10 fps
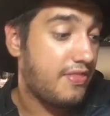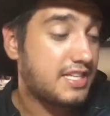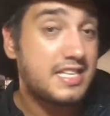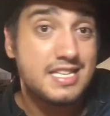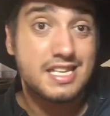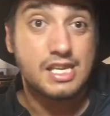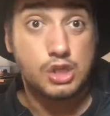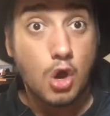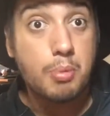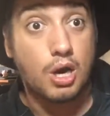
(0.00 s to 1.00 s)
this is
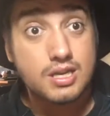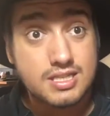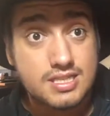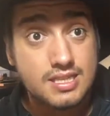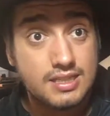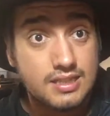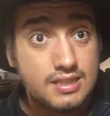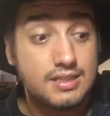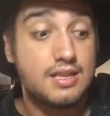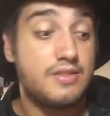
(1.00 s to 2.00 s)
your box.
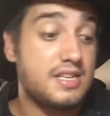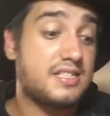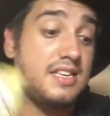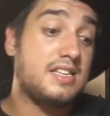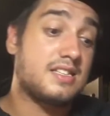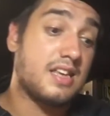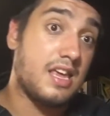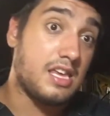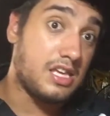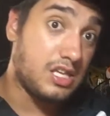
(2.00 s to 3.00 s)
This is
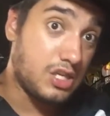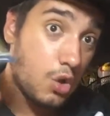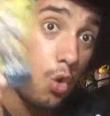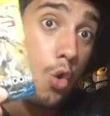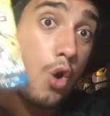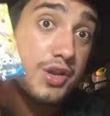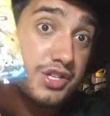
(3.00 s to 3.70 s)
your